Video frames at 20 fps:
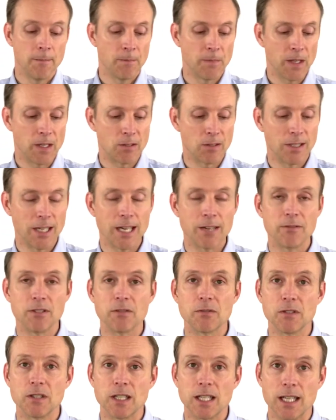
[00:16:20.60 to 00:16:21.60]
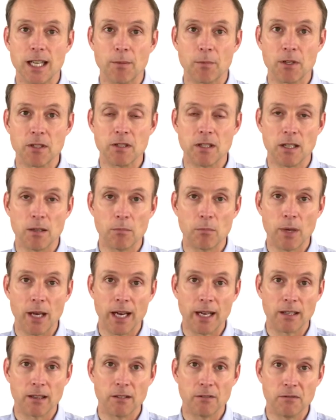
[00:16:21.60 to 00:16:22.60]
There's a lot of different dynamics that
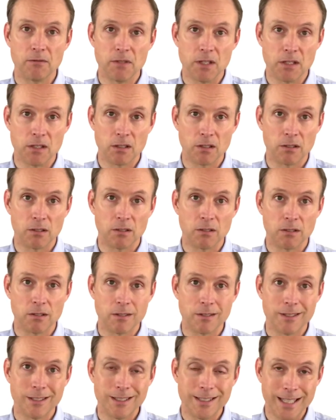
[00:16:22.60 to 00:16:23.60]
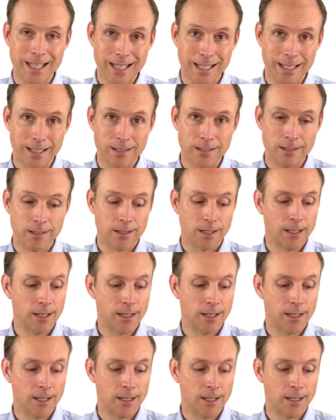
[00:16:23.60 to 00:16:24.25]
impact the physical status.